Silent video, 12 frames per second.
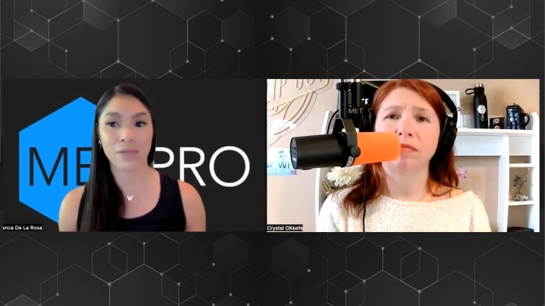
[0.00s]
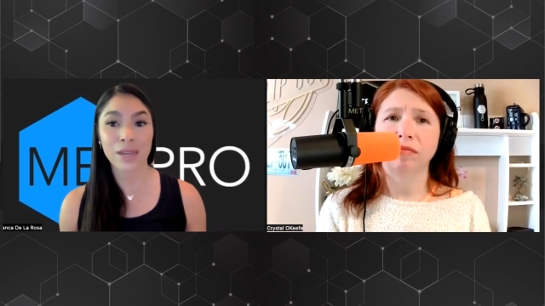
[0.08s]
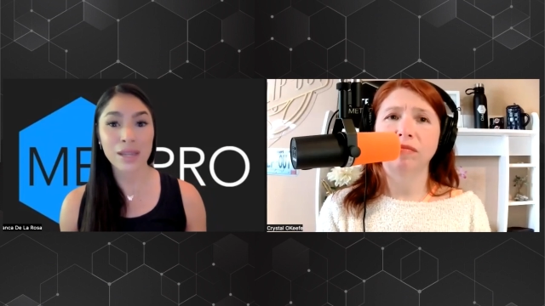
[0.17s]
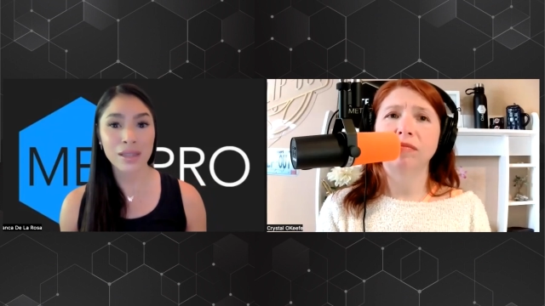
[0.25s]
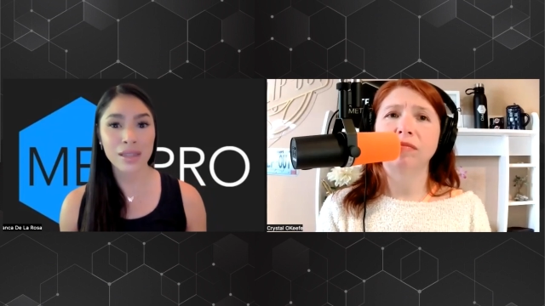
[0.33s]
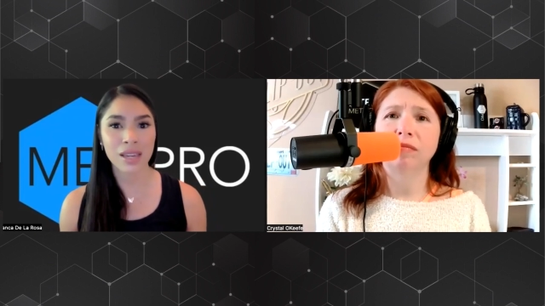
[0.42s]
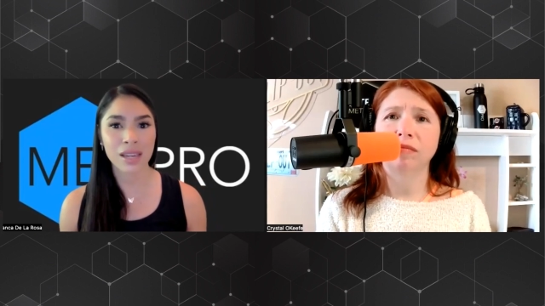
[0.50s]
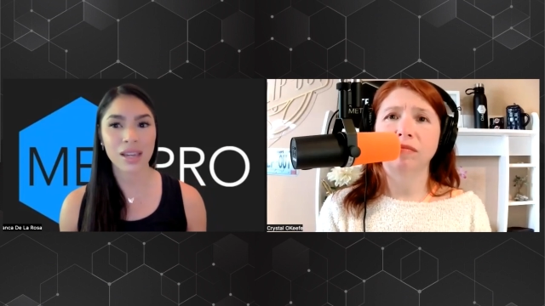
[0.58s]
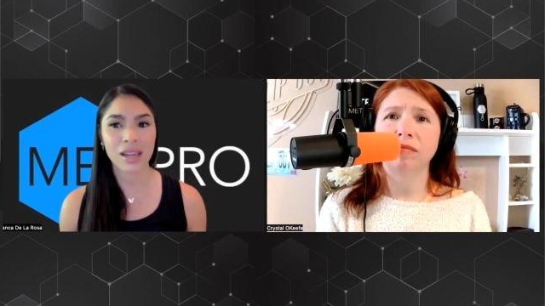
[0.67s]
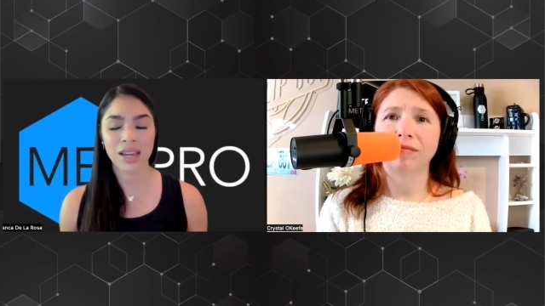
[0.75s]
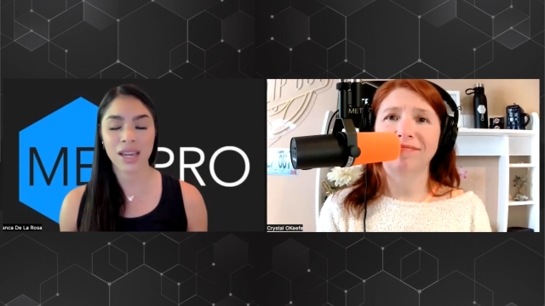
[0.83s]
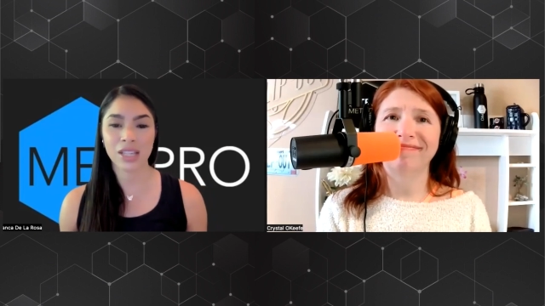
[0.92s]
Speaker 1: If
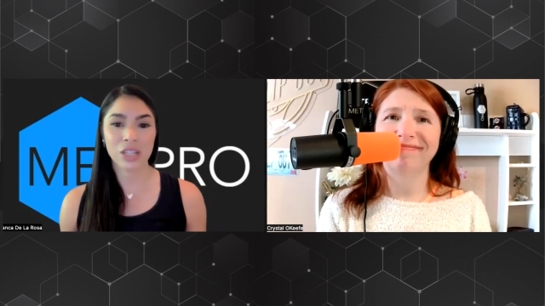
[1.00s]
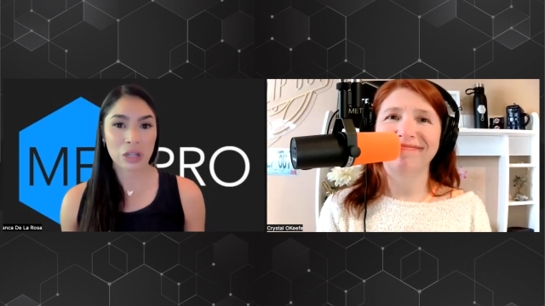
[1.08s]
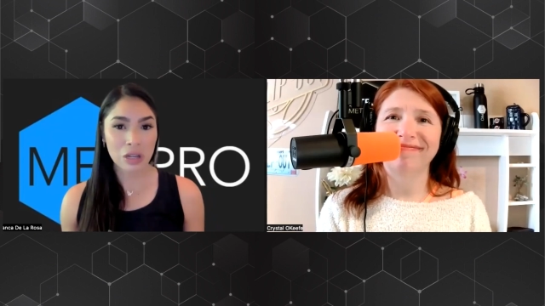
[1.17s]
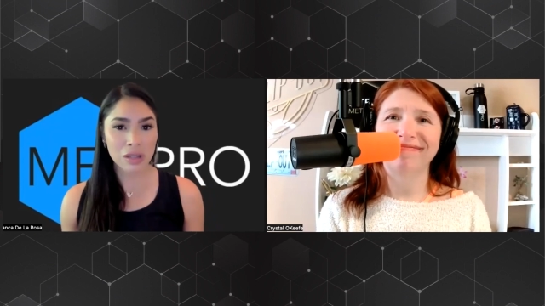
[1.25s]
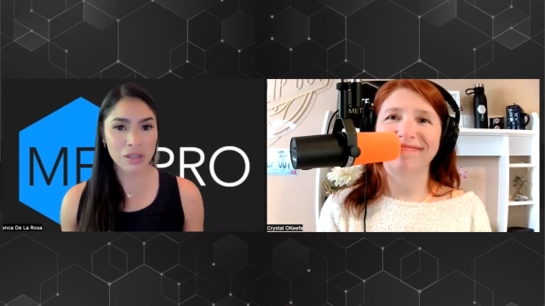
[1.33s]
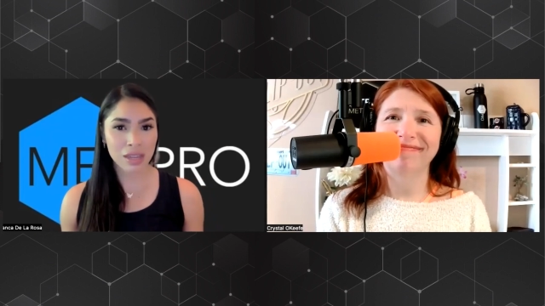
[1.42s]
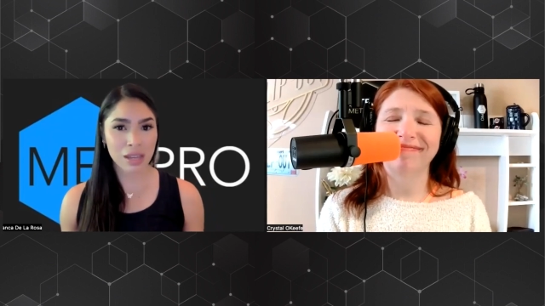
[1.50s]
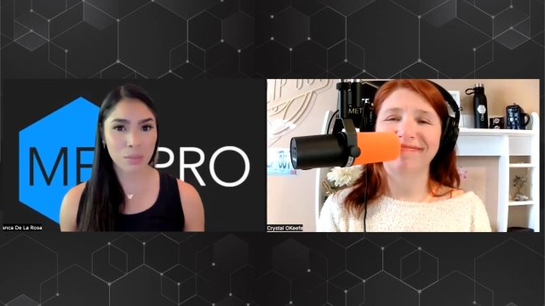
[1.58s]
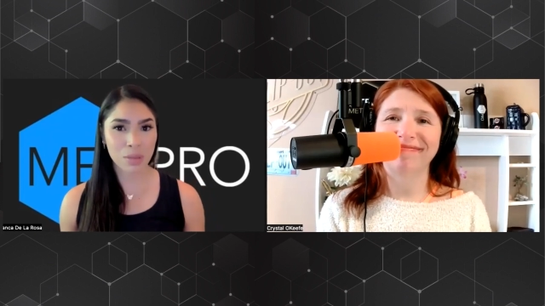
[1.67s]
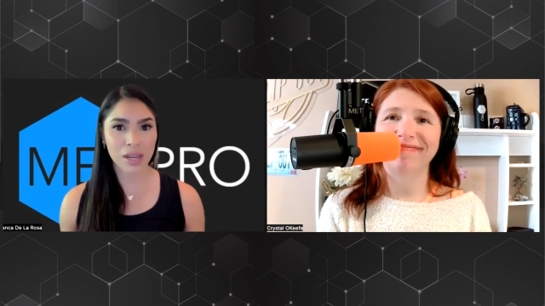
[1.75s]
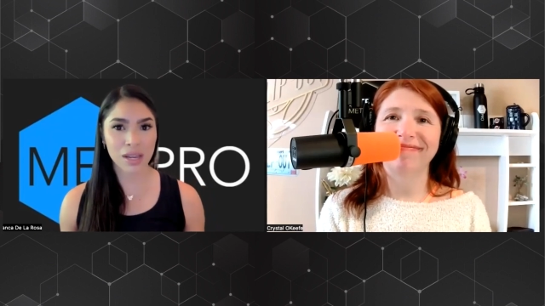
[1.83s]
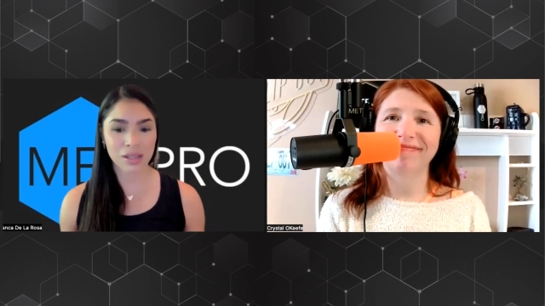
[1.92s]
anything, it's a good
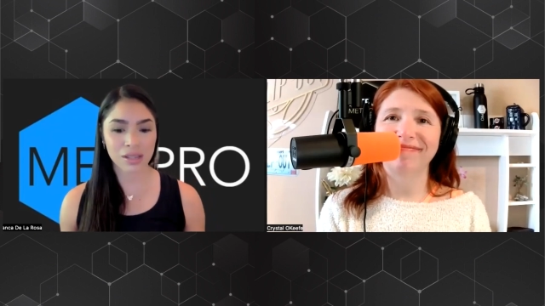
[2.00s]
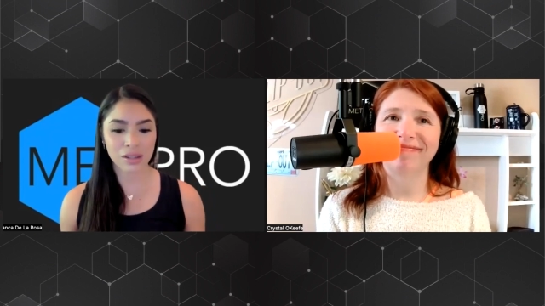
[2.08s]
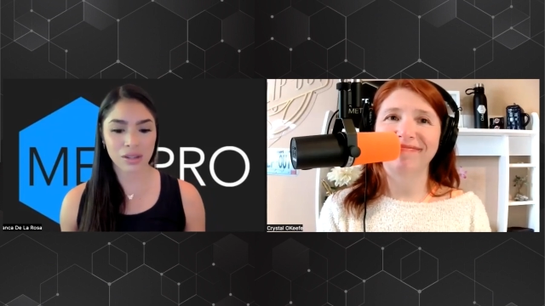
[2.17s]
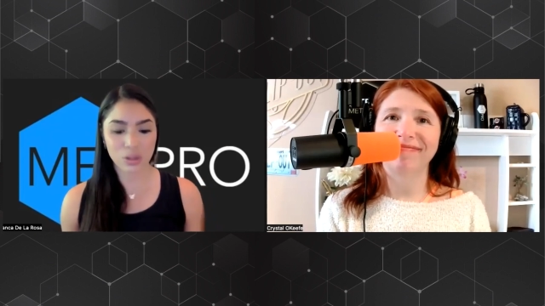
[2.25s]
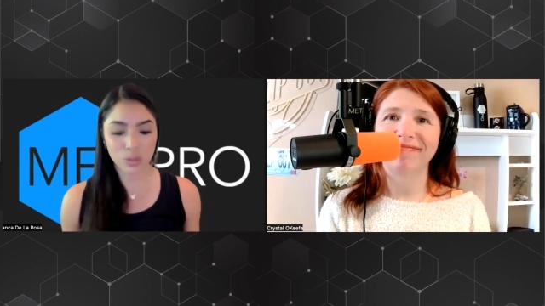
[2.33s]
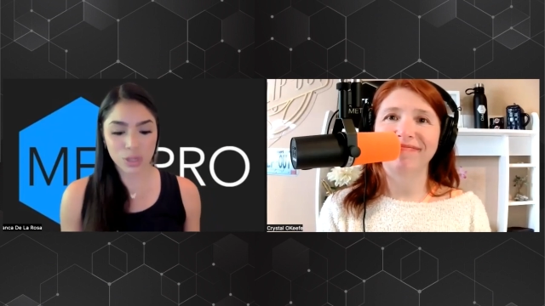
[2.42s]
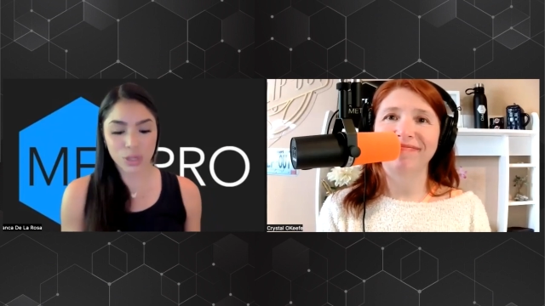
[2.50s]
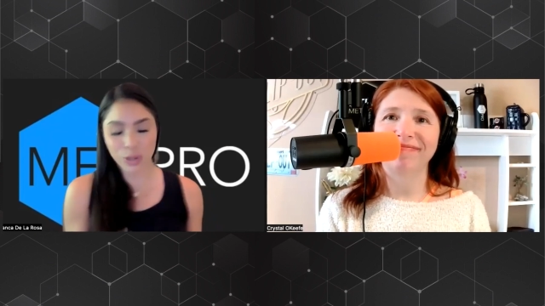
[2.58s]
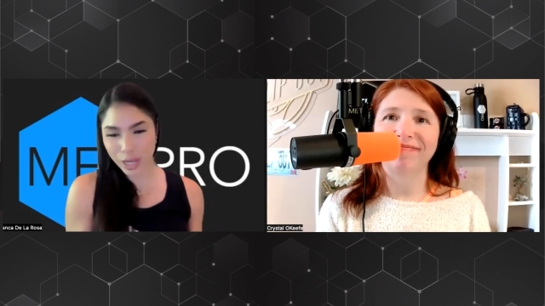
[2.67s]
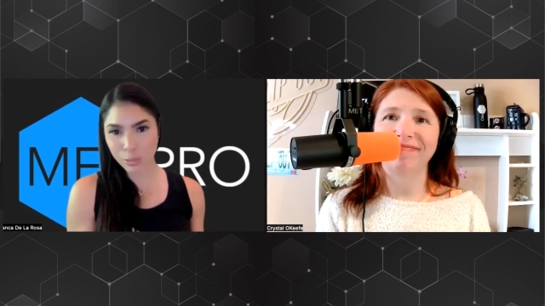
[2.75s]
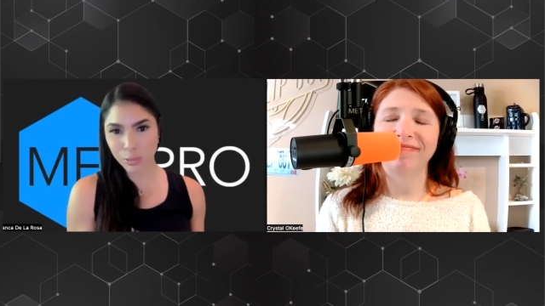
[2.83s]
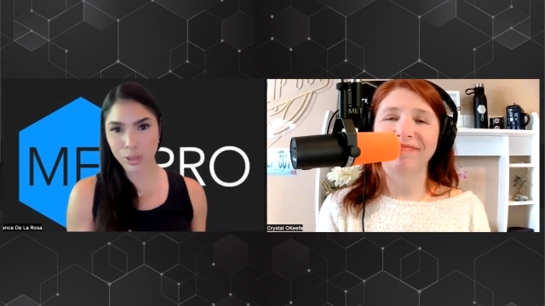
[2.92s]
thing because you were
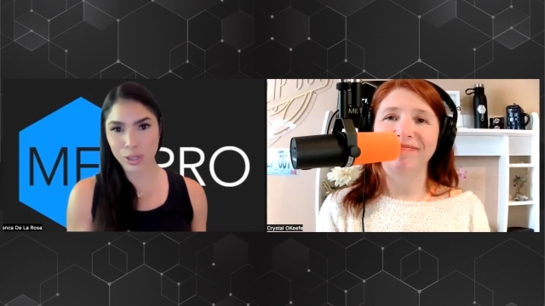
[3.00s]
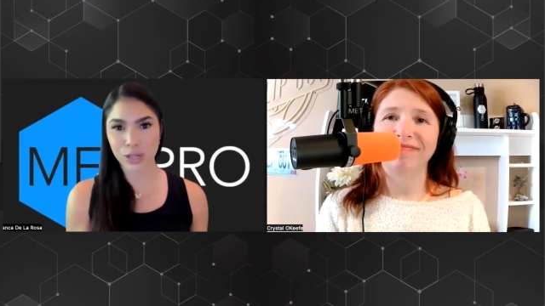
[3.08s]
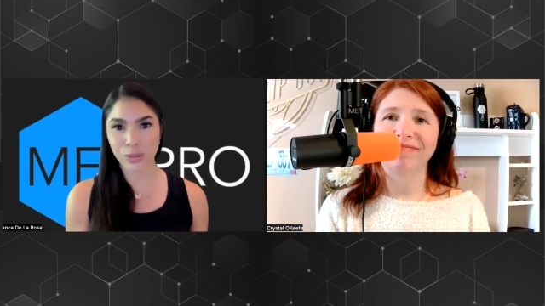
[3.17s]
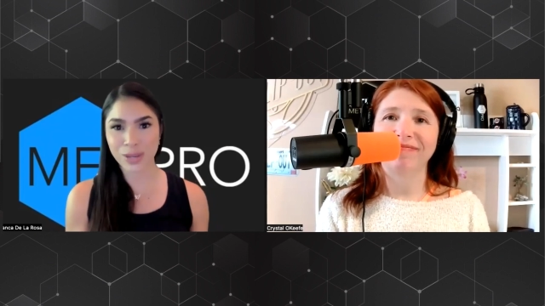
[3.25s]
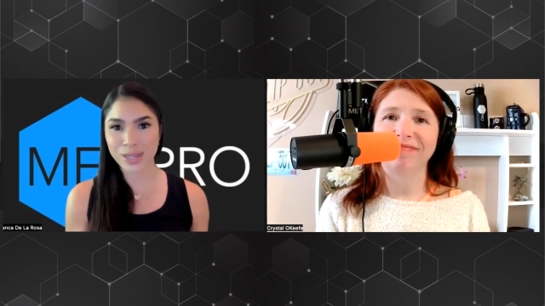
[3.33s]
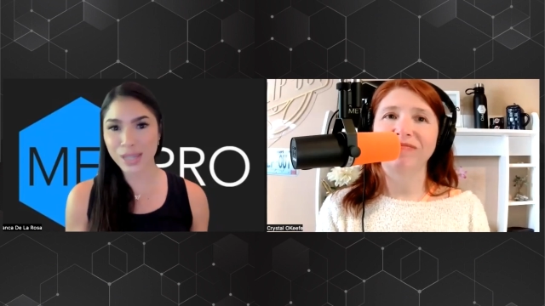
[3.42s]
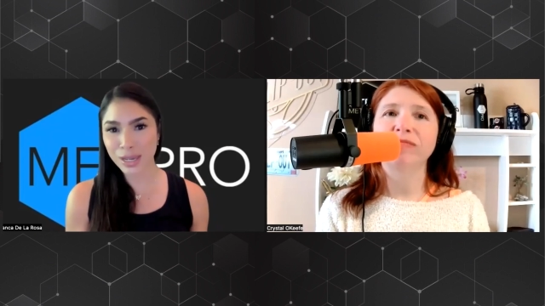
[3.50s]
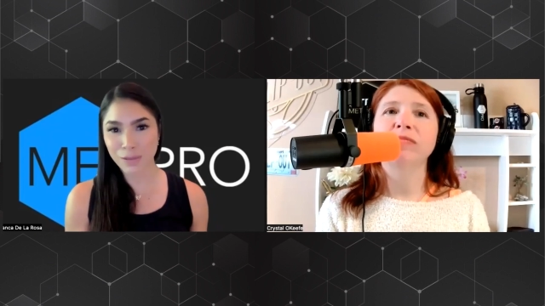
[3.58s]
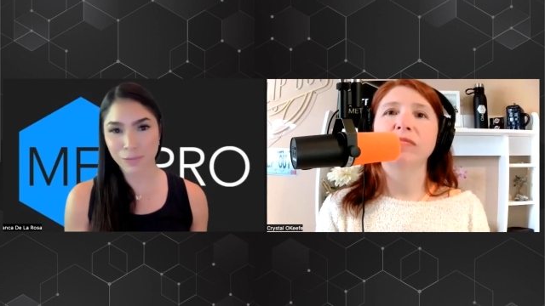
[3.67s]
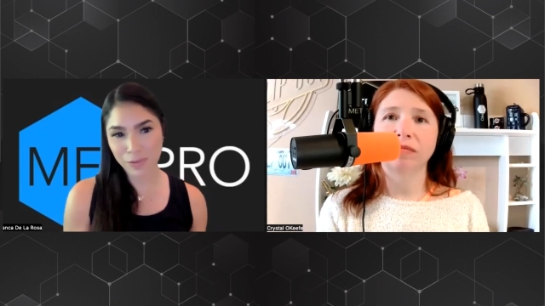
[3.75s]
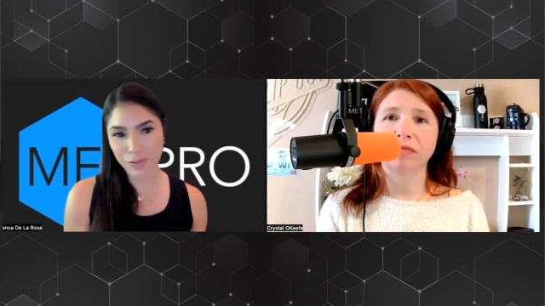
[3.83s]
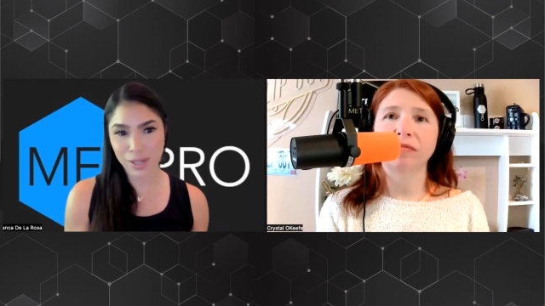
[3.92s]
still able to squeeze in
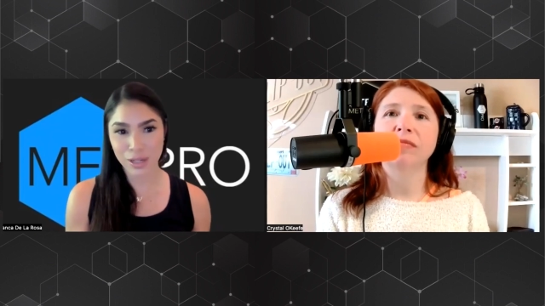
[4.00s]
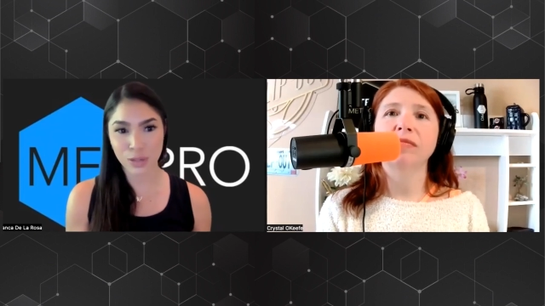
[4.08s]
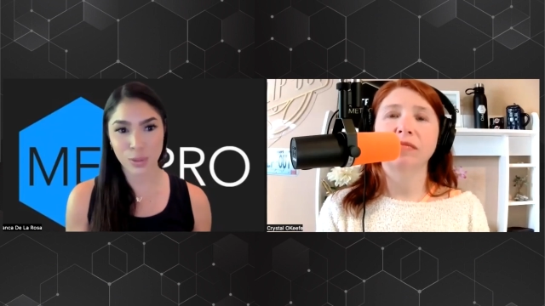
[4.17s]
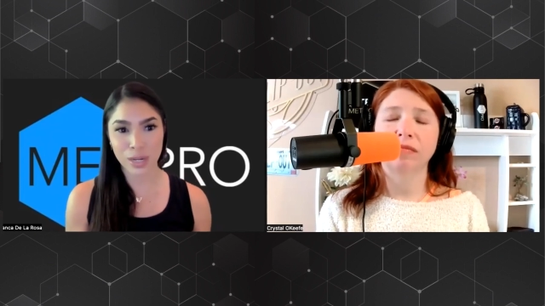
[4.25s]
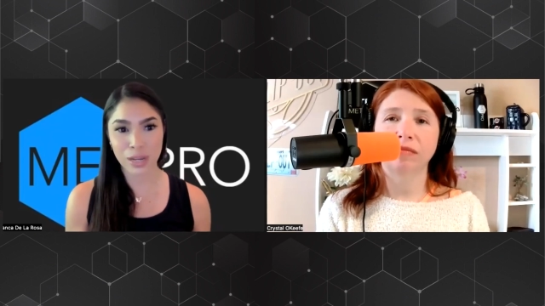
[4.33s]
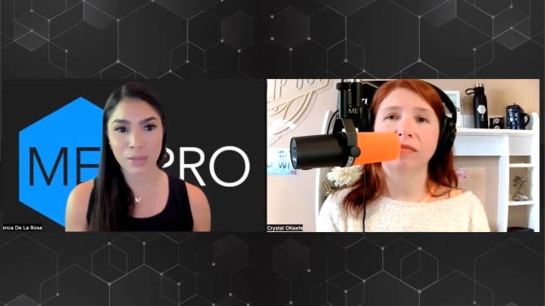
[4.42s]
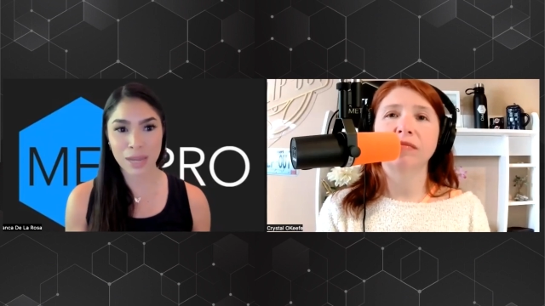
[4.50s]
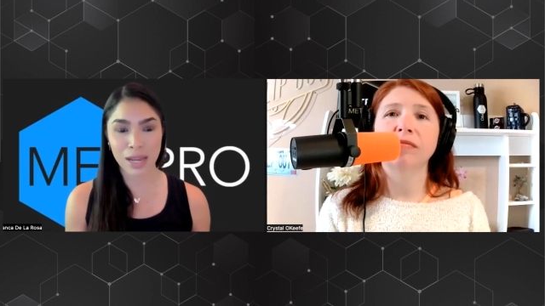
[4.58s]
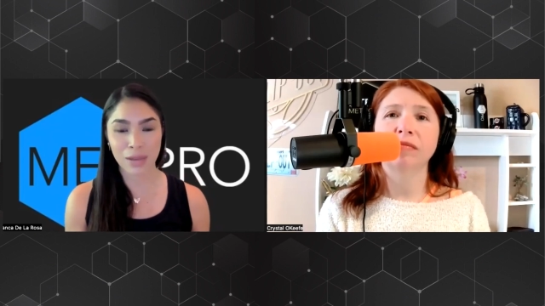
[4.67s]
a 15 to 20